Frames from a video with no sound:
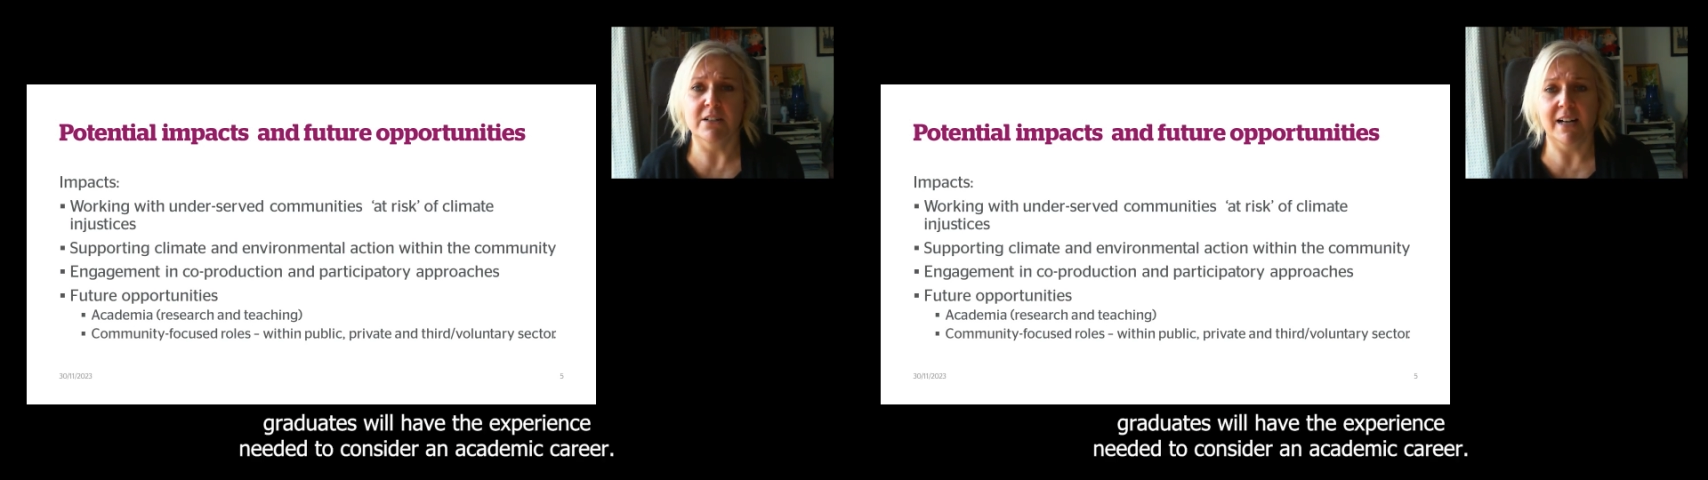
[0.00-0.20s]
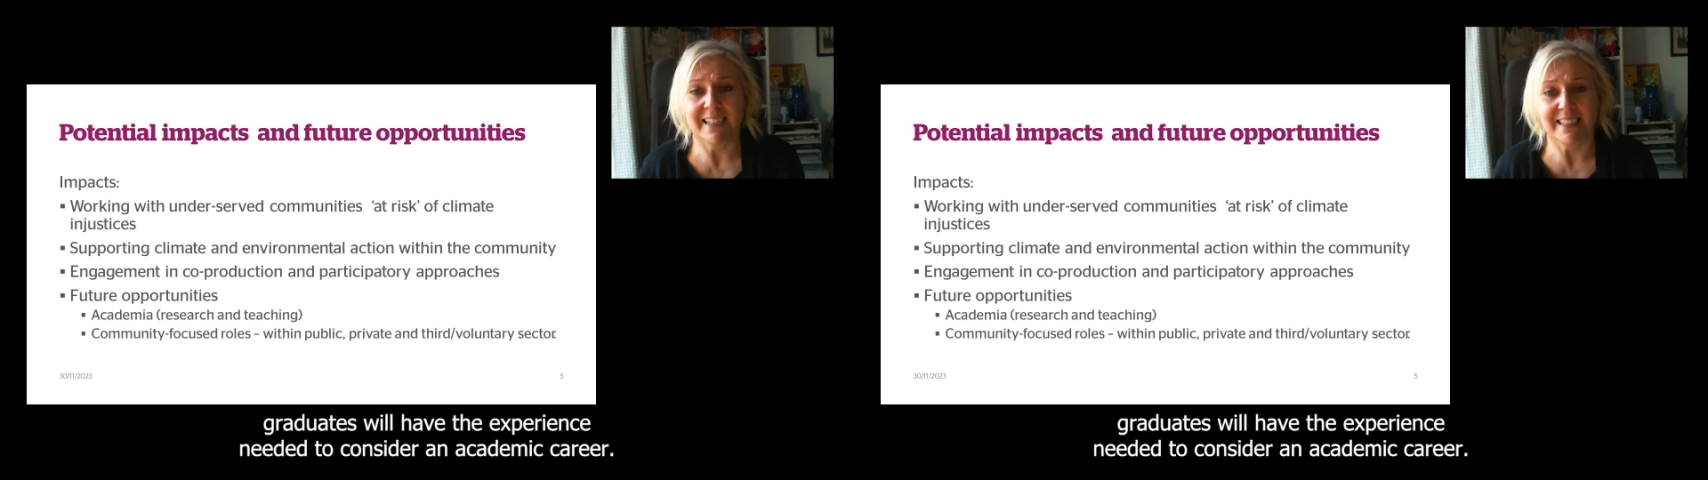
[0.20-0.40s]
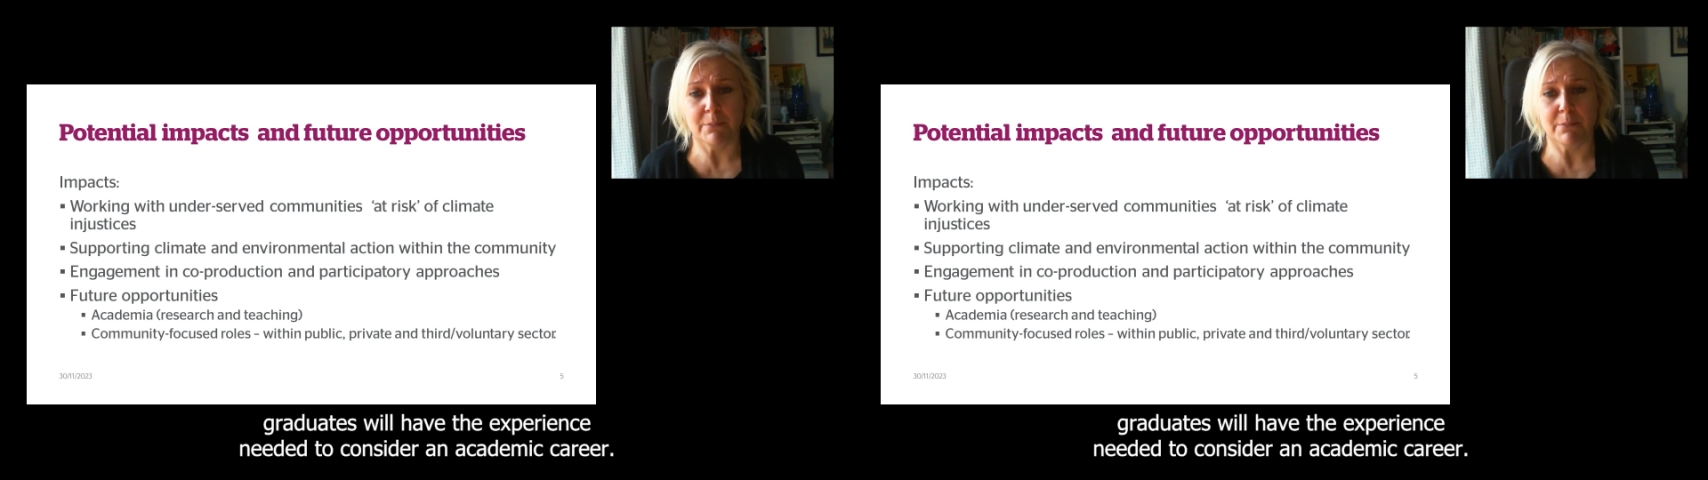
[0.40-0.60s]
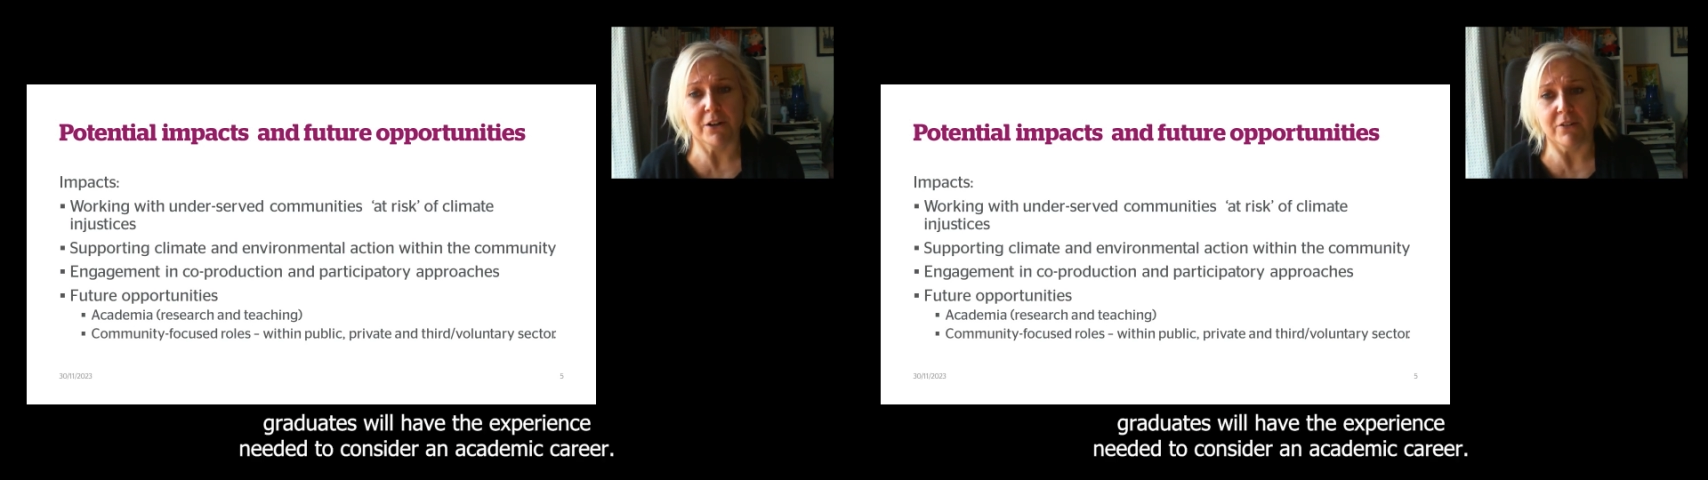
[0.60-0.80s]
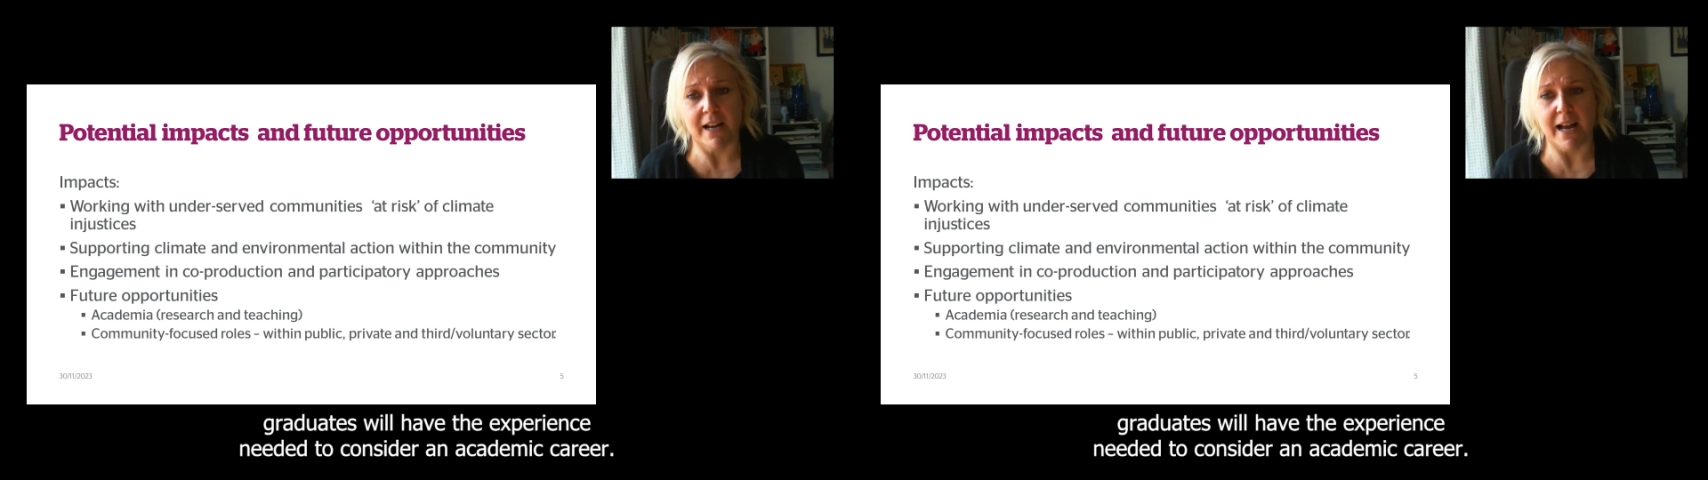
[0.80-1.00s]
an academic
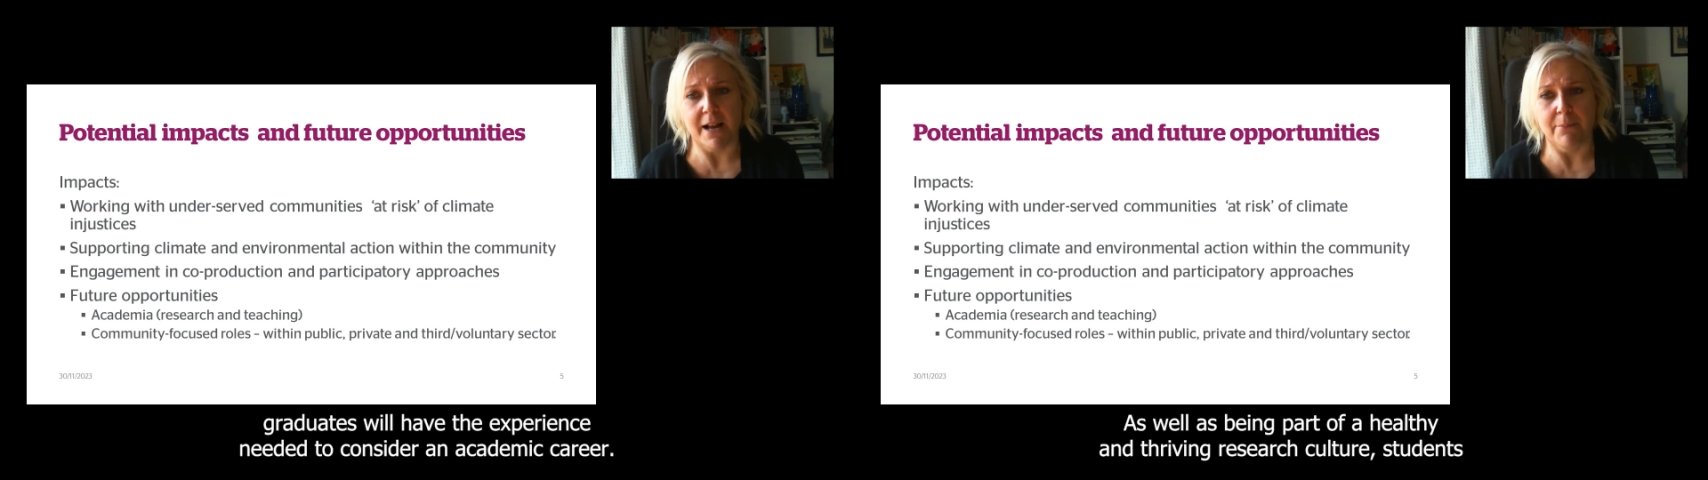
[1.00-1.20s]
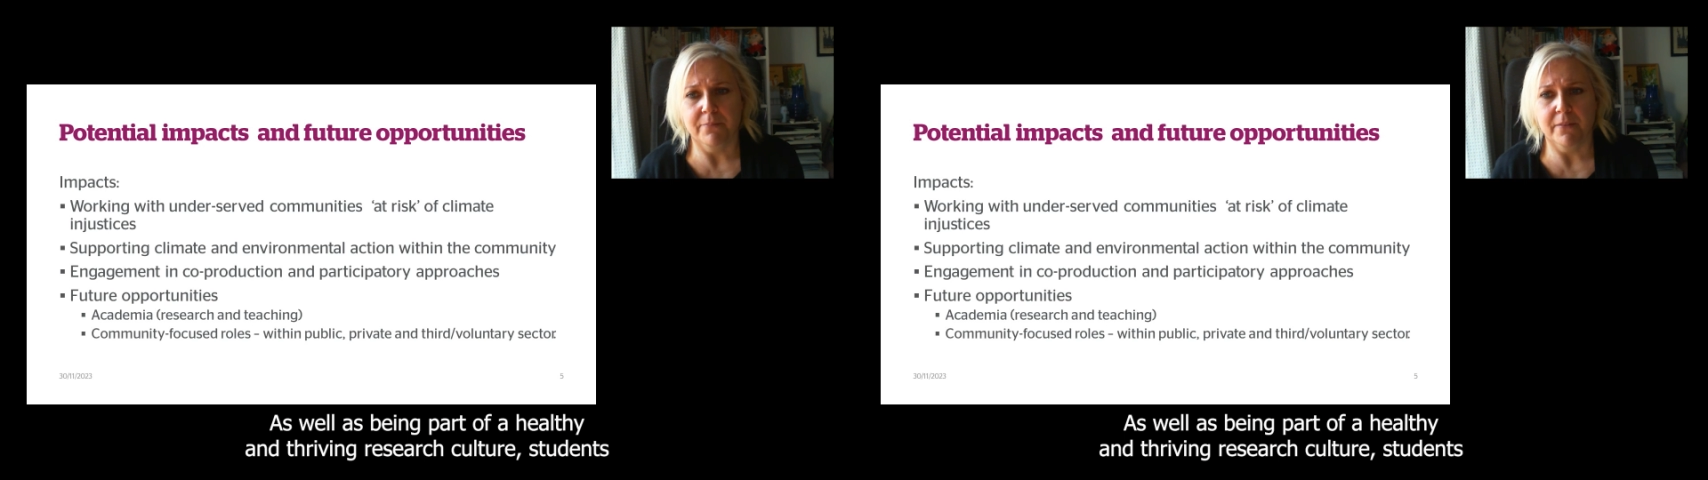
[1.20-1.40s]
career.